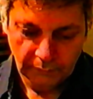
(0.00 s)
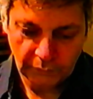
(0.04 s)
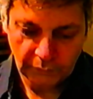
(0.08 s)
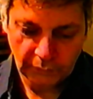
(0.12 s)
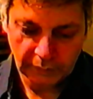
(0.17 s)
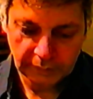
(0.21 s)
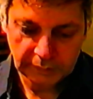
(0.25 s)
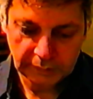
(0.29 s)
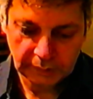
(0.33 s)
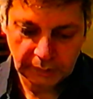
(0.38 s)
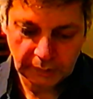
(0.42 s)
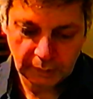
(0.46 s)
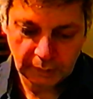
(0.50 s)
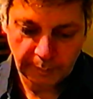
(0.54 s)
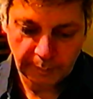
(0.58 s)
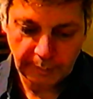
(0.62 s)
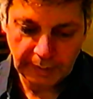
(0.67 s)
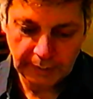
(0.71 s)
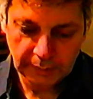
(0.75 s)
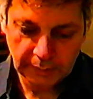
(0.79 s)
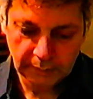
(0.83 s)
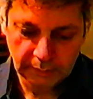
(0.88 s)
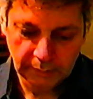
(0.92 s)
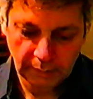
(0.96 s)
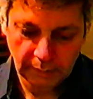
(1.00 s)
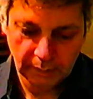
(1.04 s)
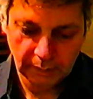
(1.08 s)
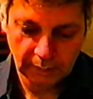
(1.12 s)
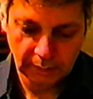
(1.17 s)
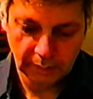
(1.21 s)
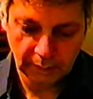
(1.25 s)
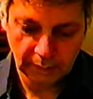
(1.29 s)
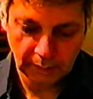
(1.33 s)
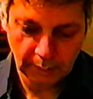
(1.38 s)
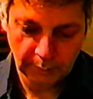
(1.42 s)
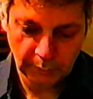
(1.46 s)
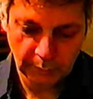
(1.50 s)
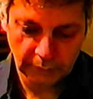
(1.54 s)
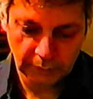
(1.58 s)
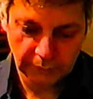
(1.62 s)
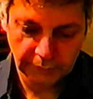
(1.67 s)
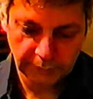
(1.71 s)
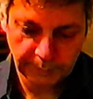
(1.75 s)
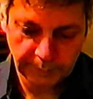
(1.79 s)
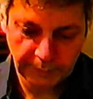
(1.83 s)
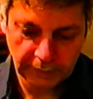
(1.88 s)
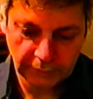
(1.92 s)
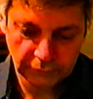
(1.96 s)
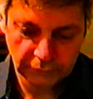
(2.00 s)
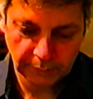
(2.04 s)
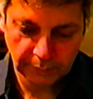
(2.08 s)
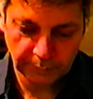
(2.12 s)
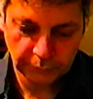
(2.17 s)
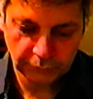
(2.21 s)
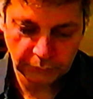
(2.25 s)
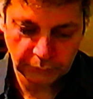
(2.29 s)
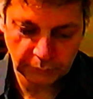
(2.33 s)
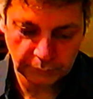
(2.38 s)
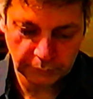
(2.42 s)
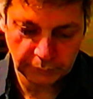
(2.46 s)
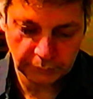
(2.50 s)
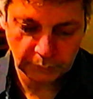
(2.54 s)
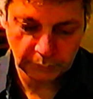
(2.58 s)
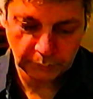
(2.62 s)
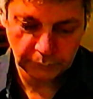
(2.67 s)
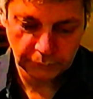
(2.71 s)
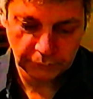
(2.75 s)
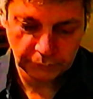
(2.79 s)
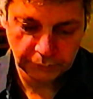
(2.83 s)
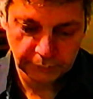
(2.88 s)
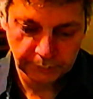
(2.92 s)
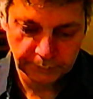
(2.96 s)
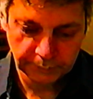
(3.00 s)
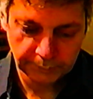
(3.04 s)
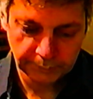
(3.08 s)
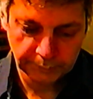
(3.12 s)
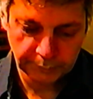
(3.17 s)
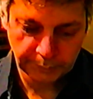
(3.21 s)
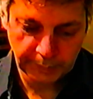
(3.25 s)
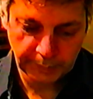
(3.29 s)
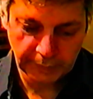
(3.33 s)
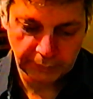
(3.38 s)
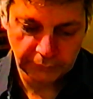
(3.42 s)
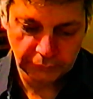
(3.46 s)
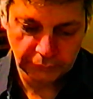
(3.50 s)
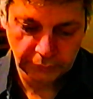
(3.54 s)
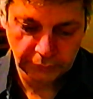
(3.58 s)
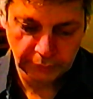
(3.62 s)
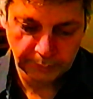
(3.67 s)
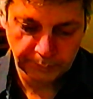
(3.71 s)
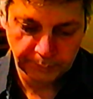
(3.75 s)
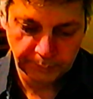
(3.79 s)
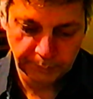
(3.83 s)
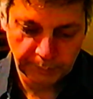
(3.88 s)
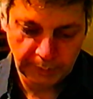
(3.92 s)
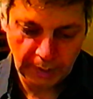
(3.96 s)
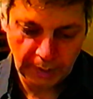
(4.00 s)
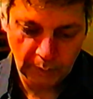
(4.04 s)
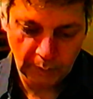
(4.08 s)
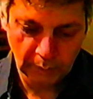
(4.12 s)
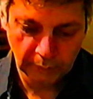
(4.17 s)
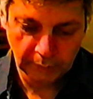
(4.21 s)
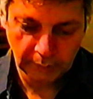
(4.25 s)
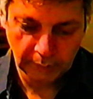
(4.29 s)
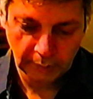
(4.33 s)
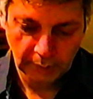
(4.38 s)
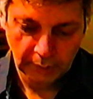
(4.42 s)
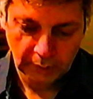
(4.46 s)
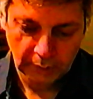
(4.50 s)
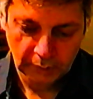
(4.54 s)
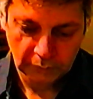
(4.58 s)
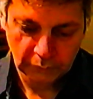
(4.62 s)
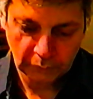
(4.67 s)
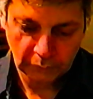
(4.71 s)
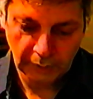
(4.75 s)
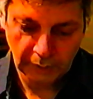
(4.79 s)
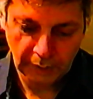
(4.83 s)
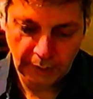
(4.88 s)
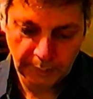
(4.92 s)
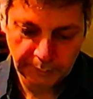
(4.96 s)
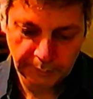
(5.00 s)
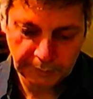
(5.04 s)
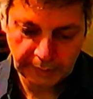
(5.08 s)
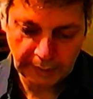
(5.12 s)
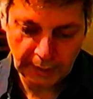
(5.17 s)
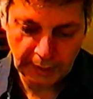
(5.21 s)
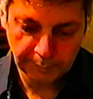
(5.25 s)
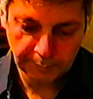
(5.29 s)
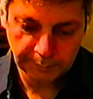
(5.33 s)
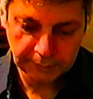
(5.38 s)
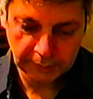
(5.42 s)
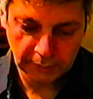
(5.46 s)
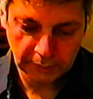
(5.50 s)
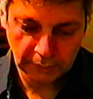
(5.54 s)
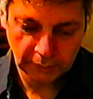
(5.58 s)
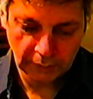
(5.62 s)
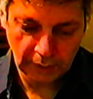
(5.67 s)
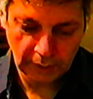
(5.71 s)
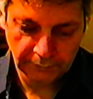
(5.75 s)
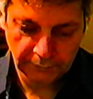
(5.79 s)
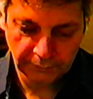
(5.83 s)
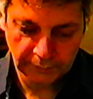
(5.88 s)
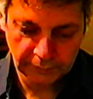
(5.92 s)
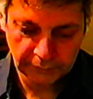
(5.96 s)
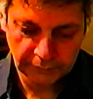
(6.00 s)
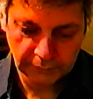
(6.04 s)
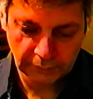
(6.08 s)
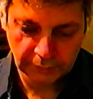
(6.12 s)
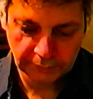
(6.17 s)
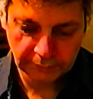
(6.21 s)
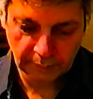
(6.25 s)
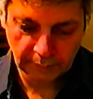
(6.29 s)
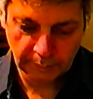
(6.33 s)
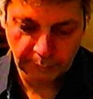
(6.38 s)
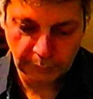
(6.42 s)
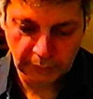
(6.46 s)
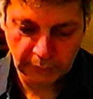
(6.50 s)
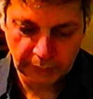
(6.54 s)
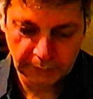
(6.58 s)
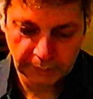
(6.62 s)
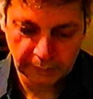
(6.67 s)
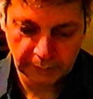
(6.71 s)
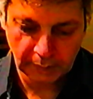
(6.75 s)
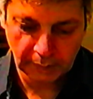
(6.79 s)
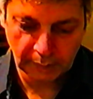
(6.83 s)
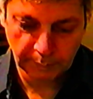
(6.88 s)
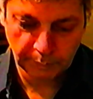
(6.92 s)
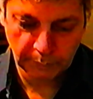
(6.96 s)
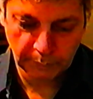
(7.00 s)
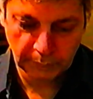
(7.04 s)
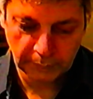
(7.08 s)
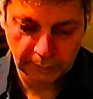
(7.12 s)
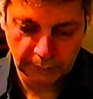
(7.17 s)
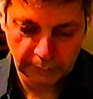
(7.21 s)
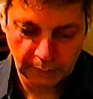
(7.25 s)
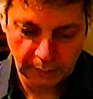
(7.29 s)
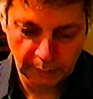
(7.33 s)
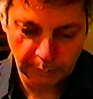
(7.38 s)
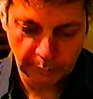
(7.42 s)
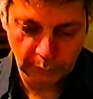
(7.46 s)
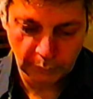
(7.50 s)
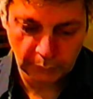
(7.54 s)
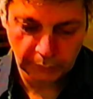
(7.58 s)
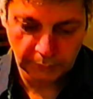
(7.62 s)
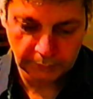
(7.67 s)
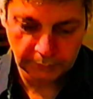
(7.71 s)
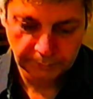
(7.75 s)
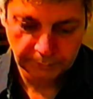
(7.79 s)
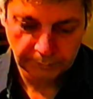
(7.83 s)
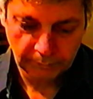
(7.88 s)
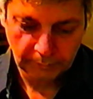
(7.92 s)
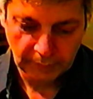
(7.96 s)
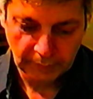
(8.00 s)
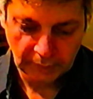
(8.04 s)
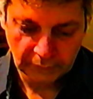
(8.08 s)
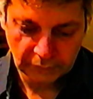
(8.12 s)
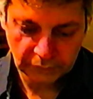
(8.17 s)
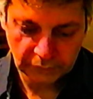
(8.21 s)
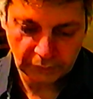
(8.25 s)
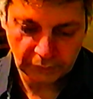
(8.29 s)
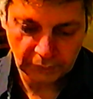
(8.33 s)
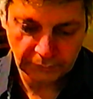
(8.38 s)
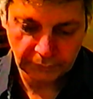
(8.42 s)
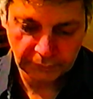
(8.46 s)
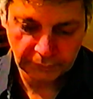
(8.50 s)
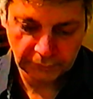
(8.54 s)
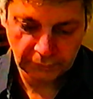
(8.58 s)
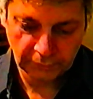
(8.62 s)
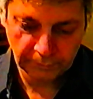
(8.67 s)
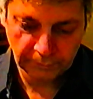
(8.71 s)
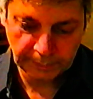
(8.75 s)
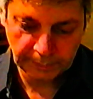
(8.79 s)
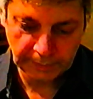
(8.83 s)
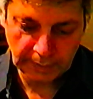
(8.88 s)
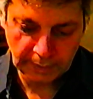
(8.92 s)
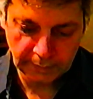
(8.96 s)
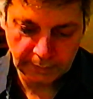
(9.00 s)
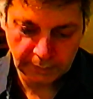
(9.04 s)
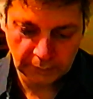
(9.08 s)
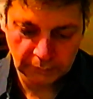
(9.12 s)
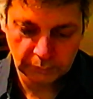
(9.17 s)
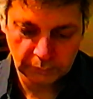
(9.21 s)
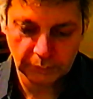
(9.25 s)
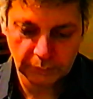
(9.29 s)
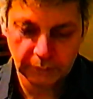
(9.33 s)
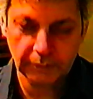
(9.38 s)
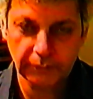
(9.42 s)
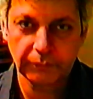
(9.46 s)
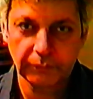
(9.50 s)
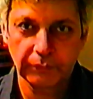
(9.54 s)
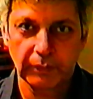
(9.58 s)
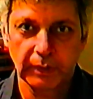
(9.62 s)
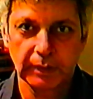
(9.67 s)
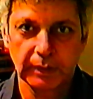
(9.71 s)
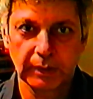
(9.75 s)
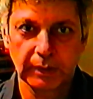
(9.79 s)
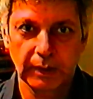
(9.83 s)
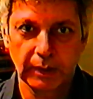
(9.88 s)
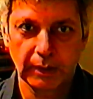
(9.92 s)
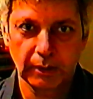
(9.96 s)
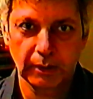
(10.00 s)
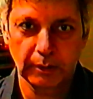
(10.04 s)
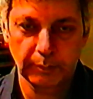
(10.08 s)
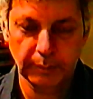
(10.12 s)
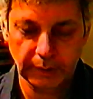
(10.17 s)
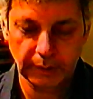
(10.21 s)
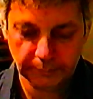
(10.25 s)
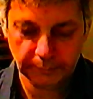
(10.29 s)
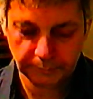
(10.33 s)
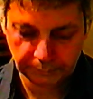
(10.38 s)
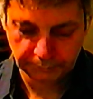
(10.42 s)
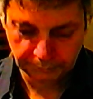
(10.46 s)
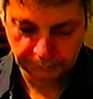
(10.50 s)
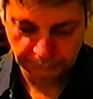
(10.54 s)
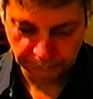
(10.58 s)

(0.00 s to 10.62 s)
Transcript: First in command aboard spaceship should use spaceship power to help captain and officers aboard, aboard, aboard surface of planet to defend enemy.